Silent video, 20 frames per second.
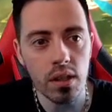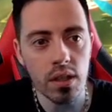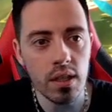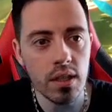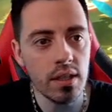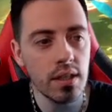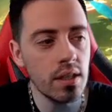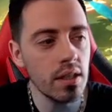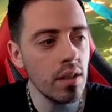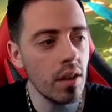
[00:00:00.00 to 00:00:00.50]

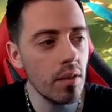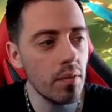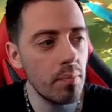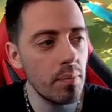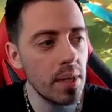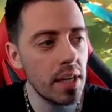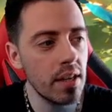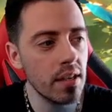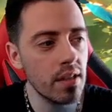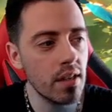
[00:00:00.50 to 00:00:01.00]
It's not
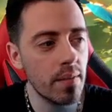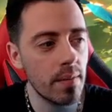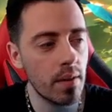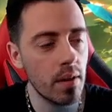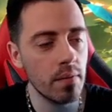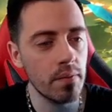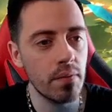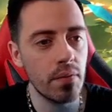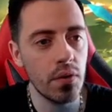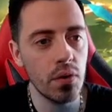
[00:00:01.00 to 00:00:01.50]
because of
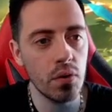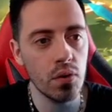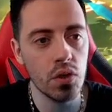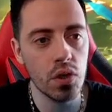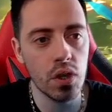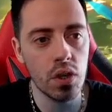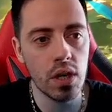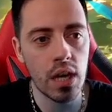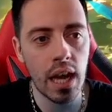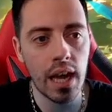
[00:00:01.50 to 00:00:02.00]
confusion,